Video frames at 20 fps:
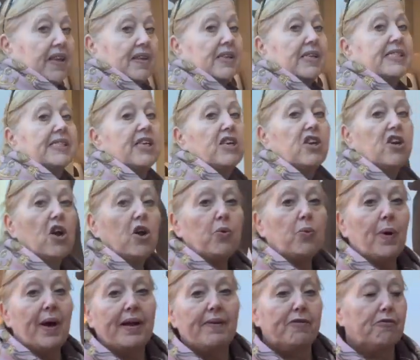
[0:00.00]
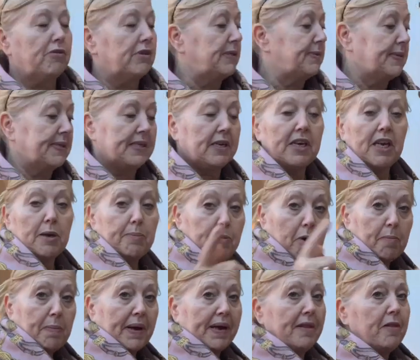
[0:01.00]
that's gonna go away for Christmas, I'm gonna pop
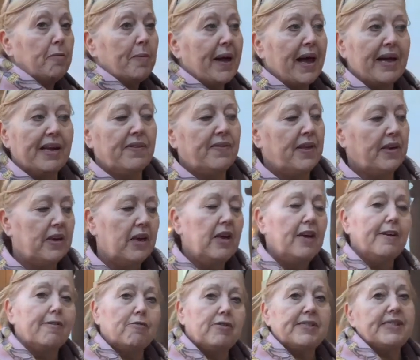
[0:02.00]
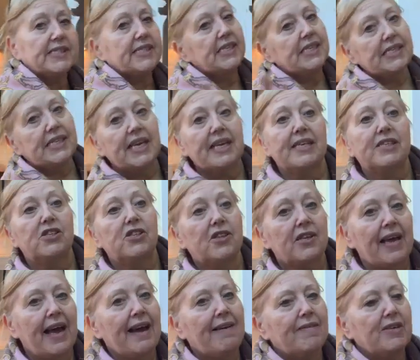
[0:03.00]
back in the bag, and then Chris is gonna take it to the
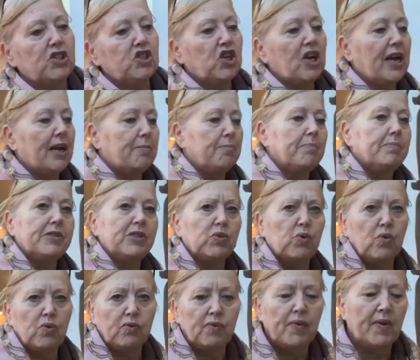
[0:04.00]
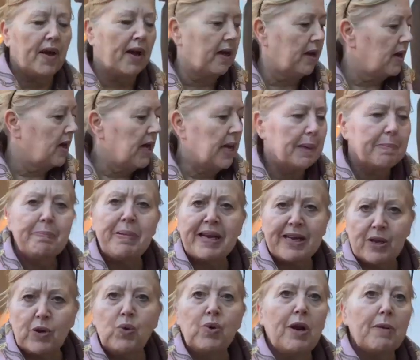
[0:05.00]
garage and sort of pack
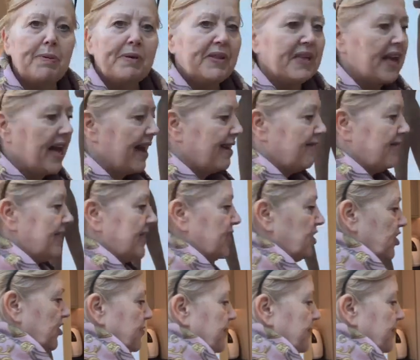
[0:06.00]
it all up in the garage.